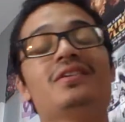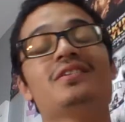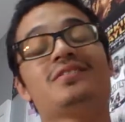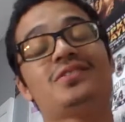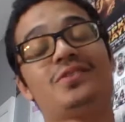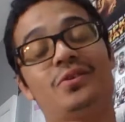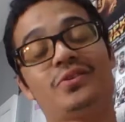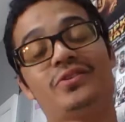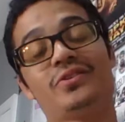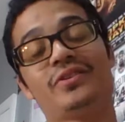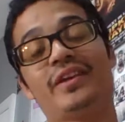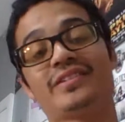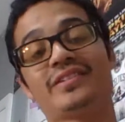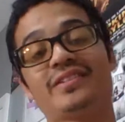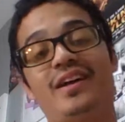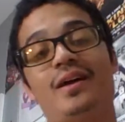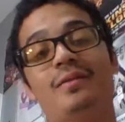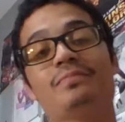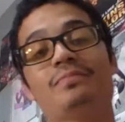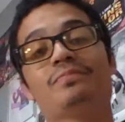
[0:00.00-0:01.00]
So until next
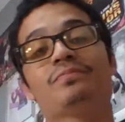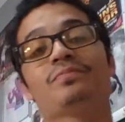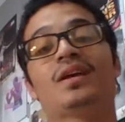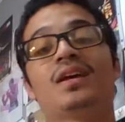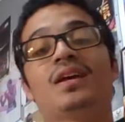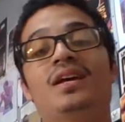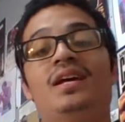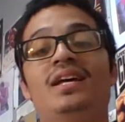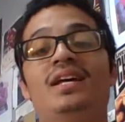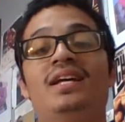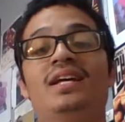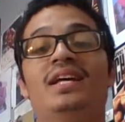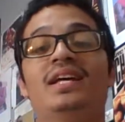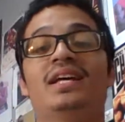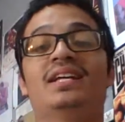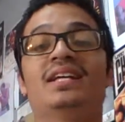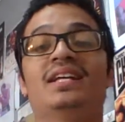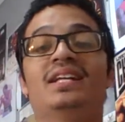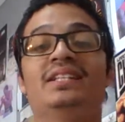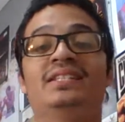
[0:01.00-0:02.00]
time,
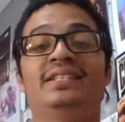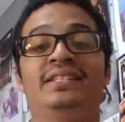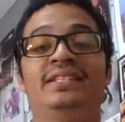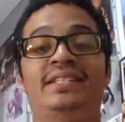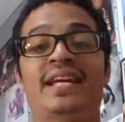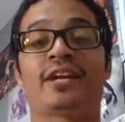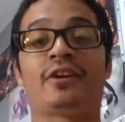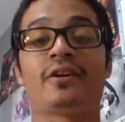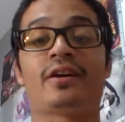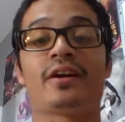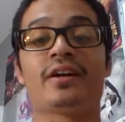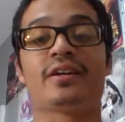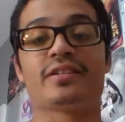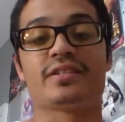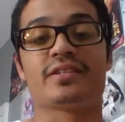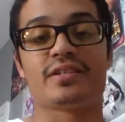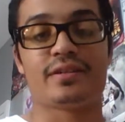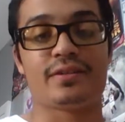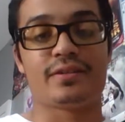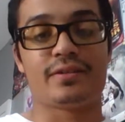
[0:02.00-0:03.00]
take care, guys.